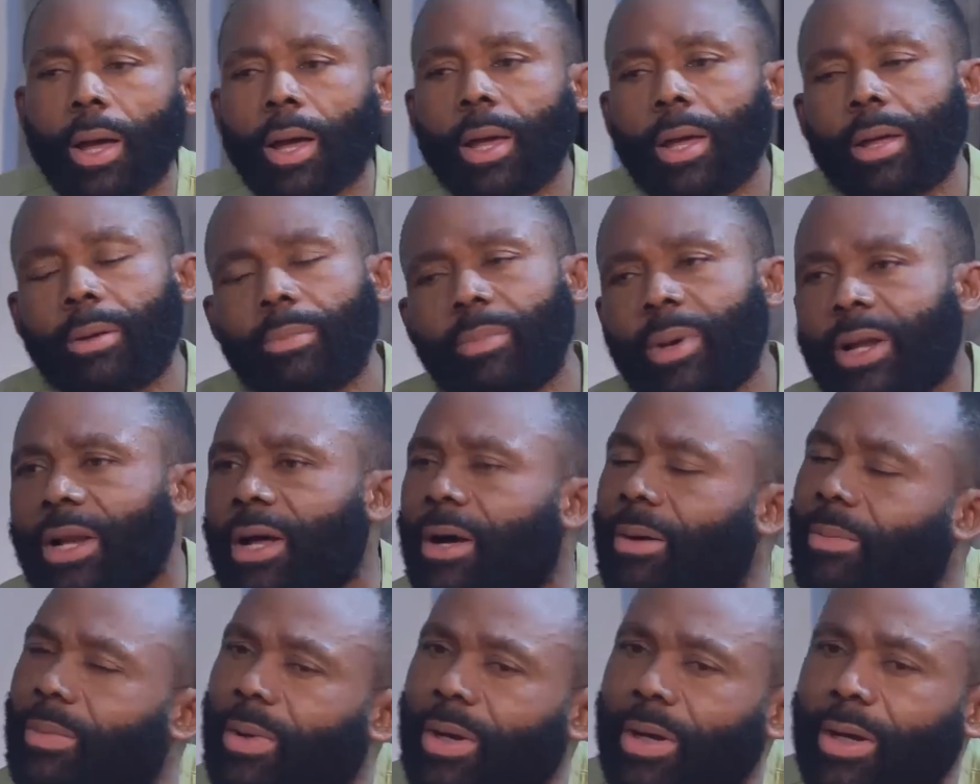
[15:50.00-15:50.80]

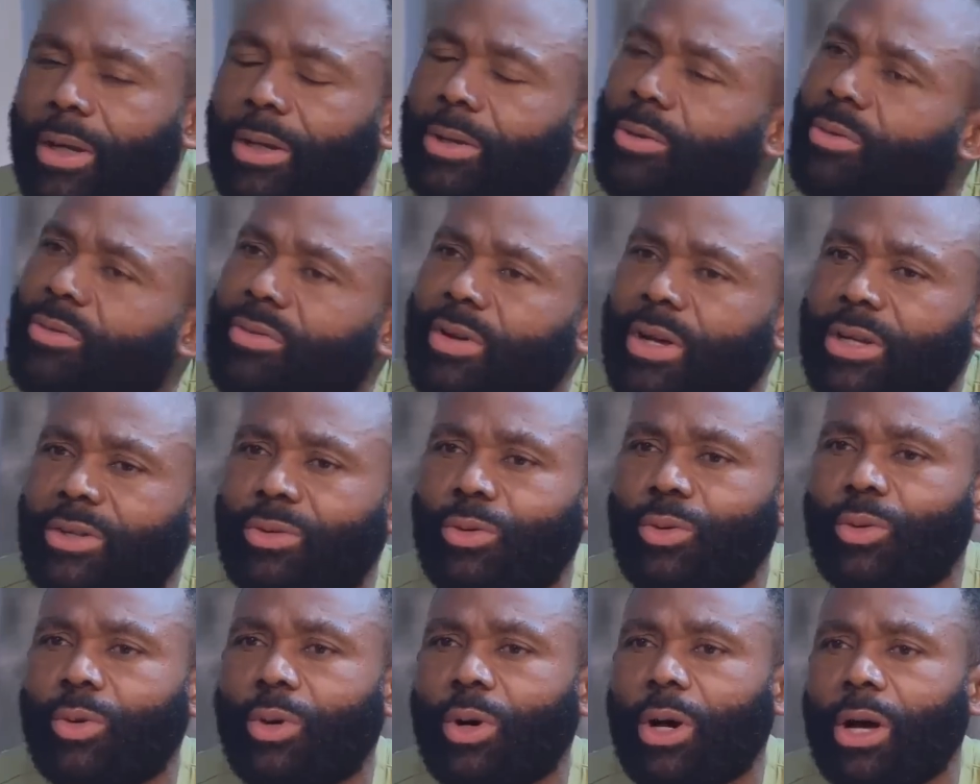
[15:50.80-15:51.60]
Madam, no vex
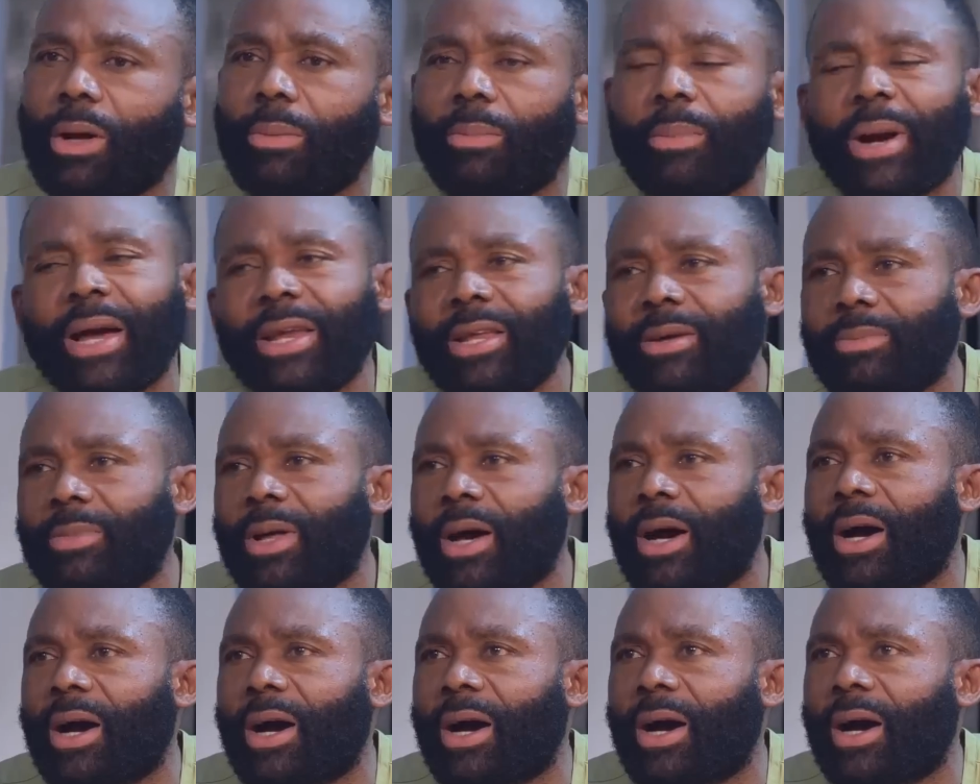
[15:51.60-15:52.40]
me. My name
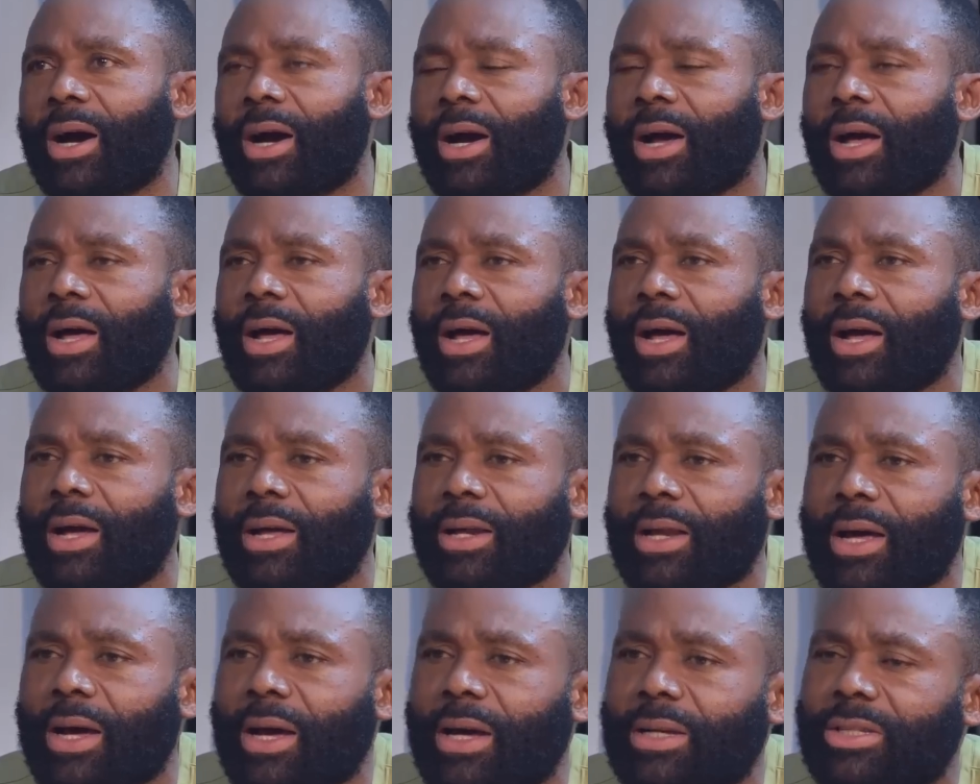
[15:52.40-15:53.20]
na
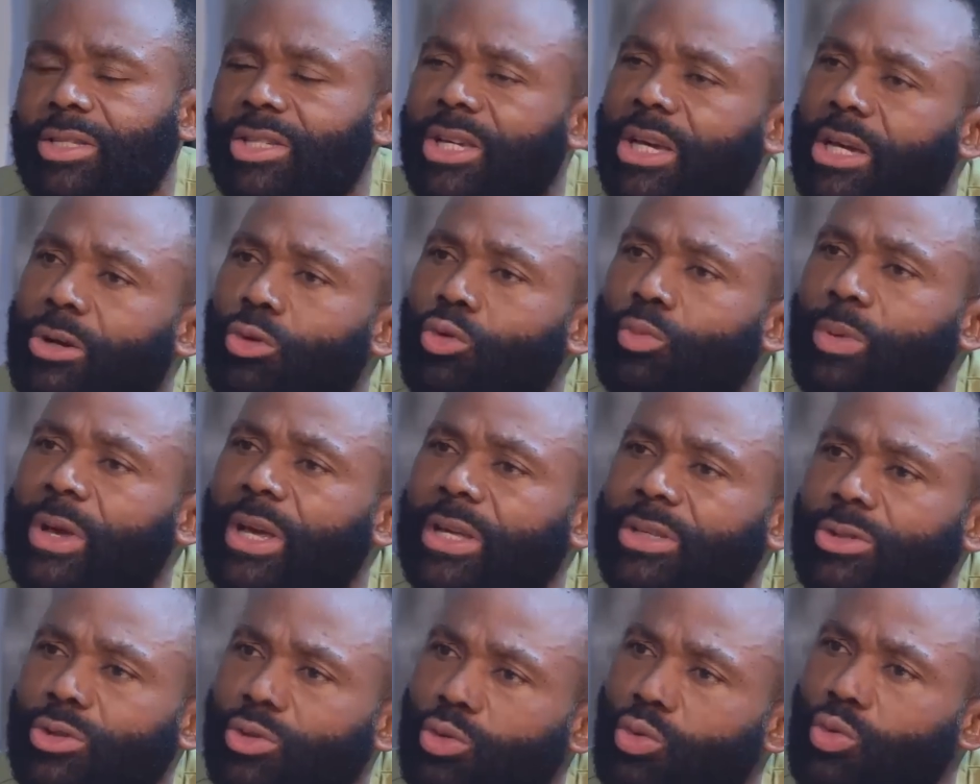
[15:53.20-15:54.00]

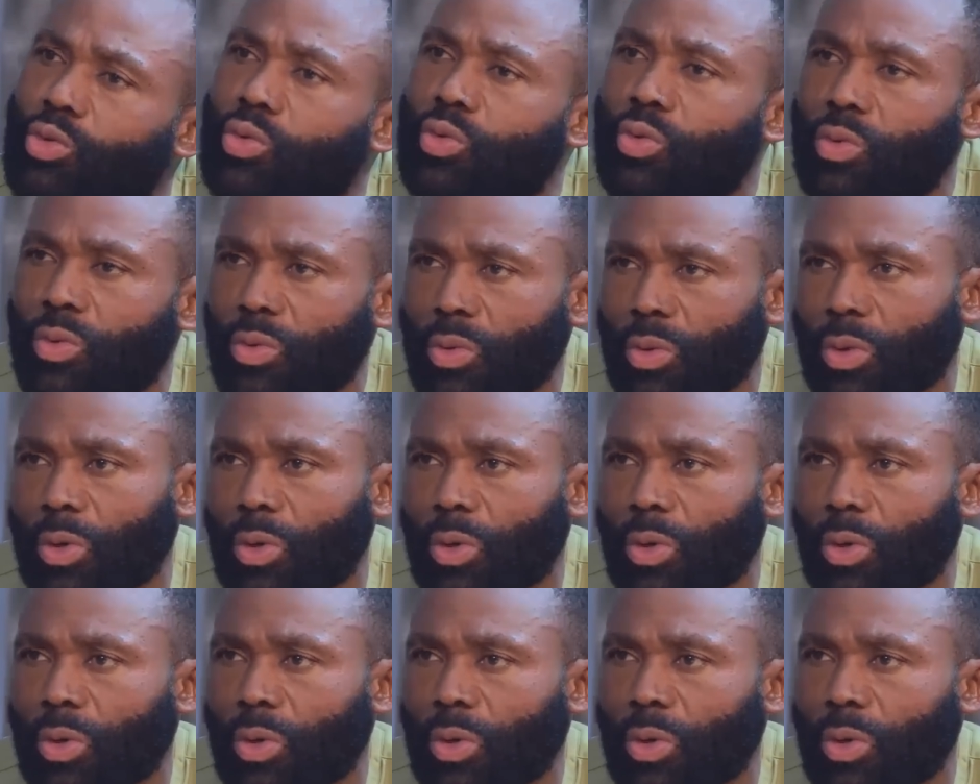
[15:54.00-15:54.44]
Chekuben Chuku.